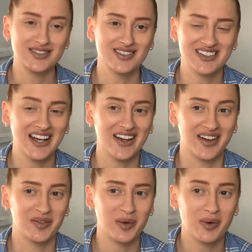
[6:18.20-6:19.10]
yeah,
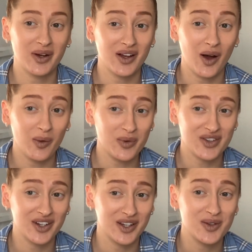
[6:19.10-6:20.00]
I was
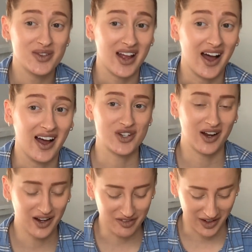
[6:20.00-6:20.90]
going to use that. I
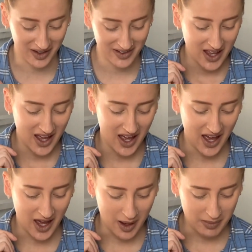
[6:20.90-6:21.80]
love it.
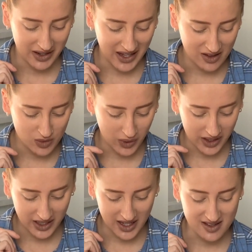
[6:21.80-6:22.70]
The next one
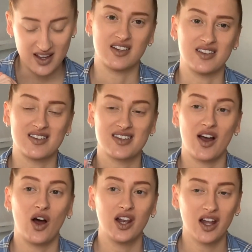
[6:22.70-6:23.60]
is,
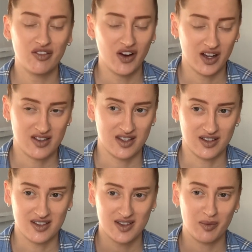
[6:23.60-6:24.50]
I love
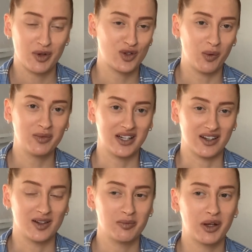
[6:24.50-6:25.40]
Hudson's, but Tom
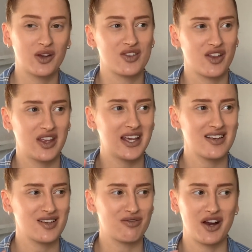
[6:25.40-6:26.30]
didn't, because I think it's
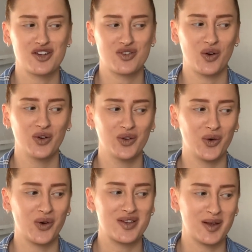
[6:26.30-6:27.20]
a restaurant or
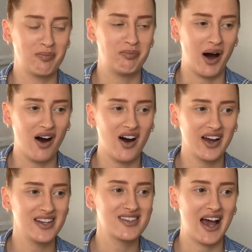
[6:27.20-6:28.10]
it's a bar
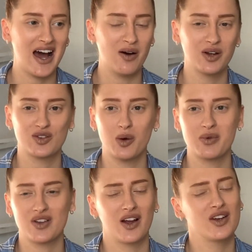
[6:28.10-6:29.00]
in town, and Tom was
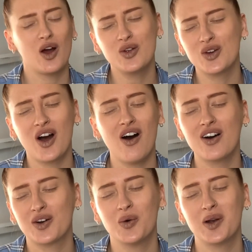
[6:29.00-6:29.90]
like, no, you can't
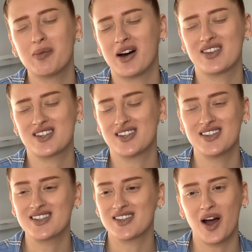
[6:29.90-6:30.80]
call him
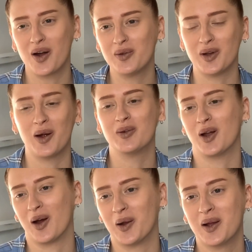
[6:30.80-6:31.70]
Hudson's, no.
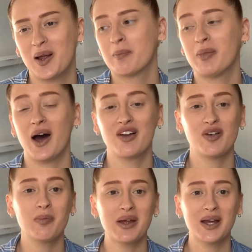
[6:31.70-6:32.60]
But if I'm
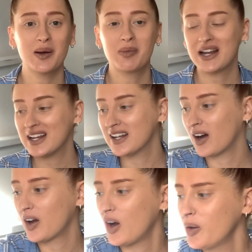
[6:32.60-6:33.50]
being complete, I
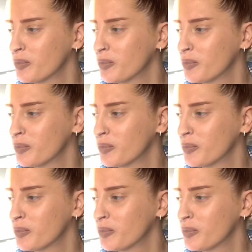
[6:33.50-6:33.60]
hope,